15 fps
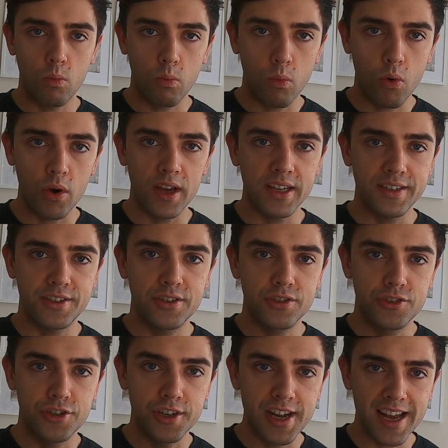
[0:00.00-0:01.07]
what is
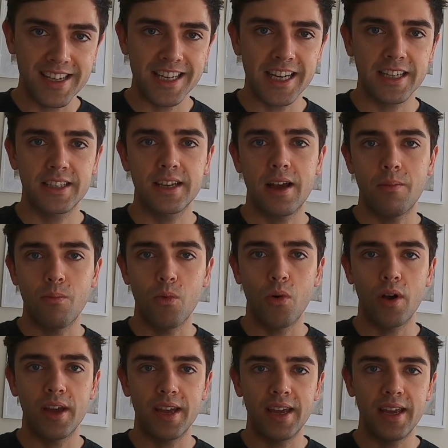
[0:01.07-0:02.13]
genetics and
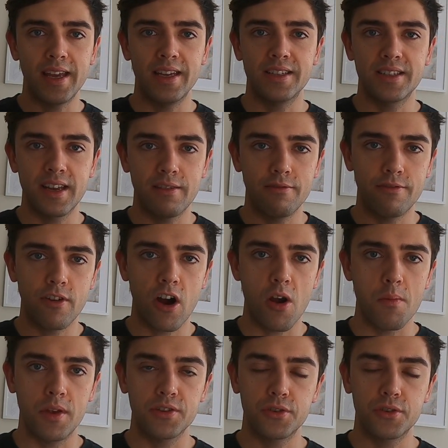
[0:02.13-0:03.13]
what is environment.